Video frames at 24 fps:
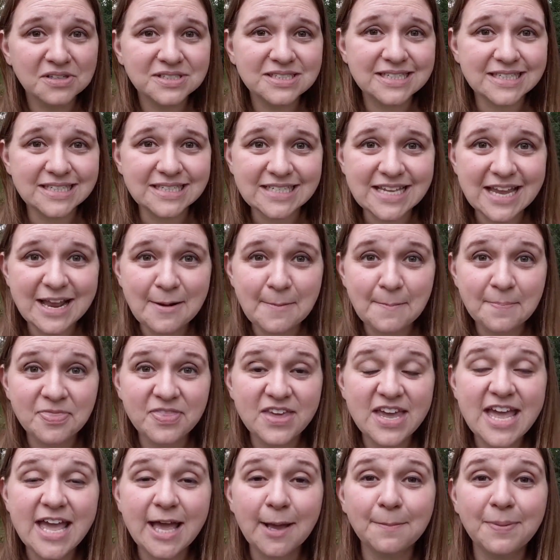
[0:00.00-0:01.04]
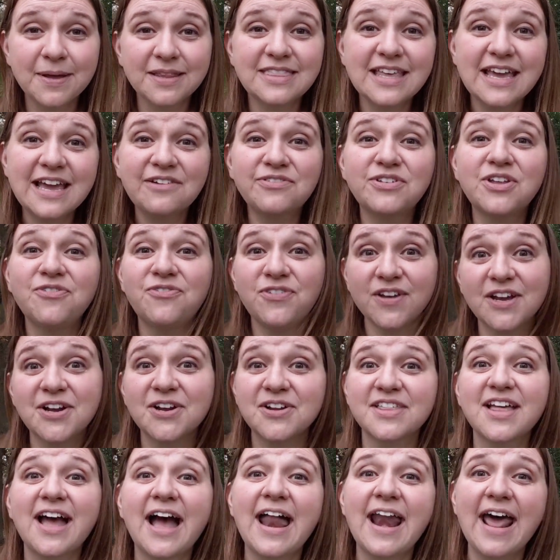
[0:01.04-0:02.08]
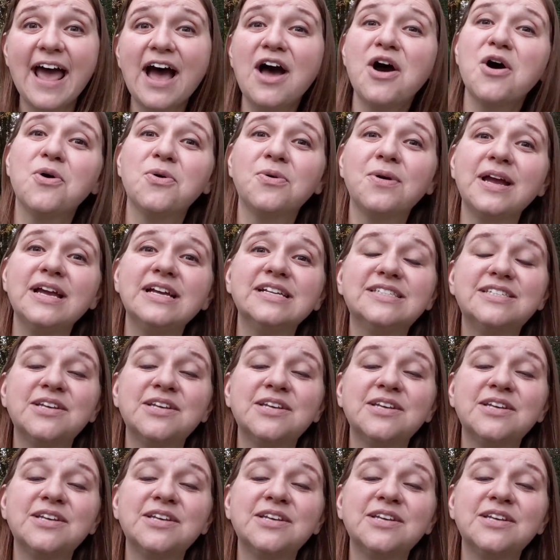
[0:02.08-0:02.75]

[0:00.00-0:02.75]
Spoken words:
it's the same thing, but they have to figure that out, right?